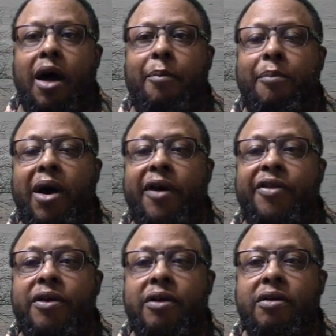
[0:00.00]
a
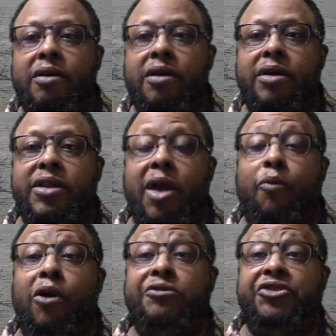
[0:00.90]
mother that
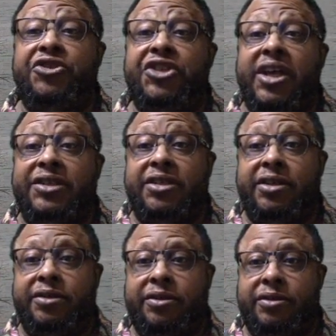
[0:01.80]
wants
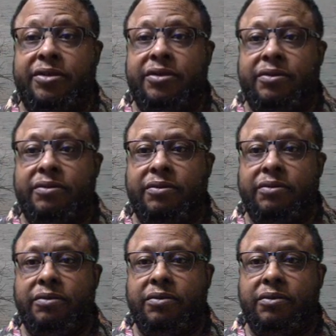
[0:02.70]
justice.
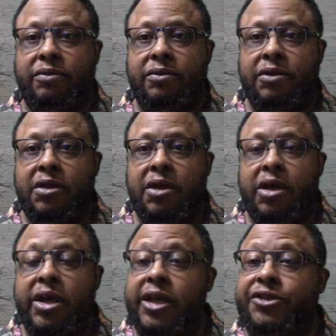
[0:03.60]

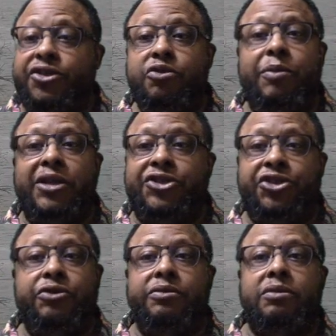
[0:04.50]
It's too much
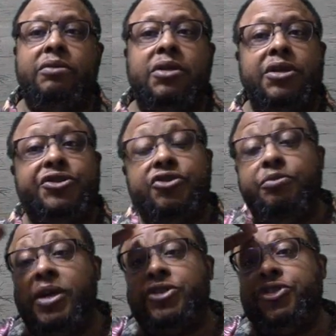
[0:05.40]
shooting. It's
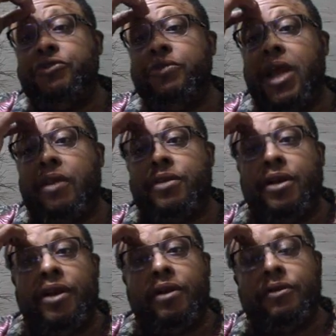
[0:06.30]
too much shooting out
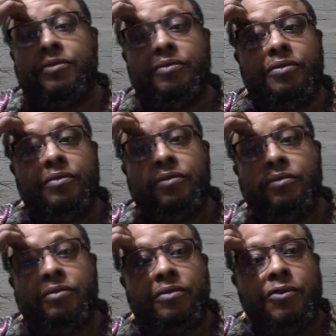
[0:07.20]
there.
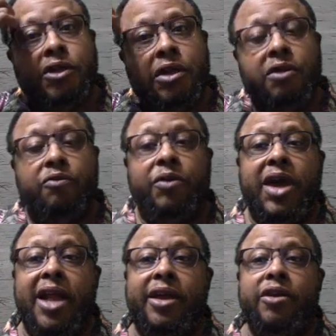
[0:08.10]

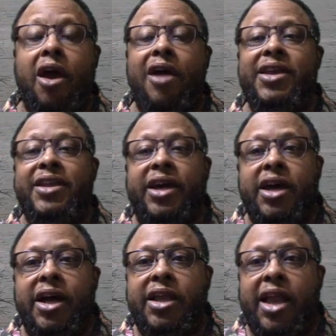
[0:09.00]
We got to, y'all need to
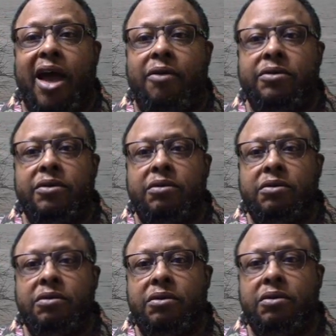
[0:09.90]
cut it out.
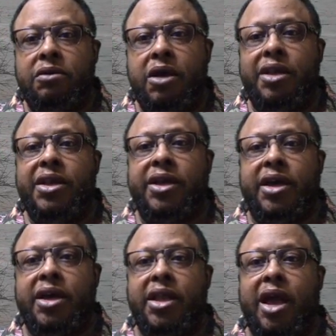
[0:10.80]
Y'all need to
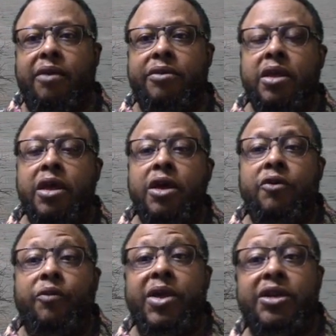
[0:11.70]
cut it out.
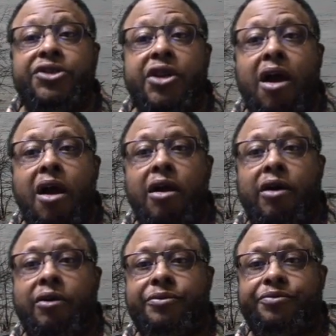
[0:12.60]
We in
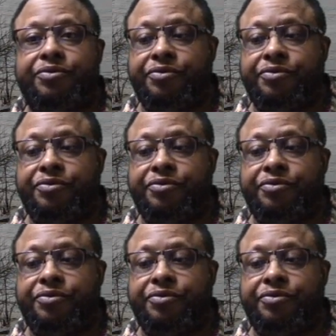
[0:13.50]
Chicago.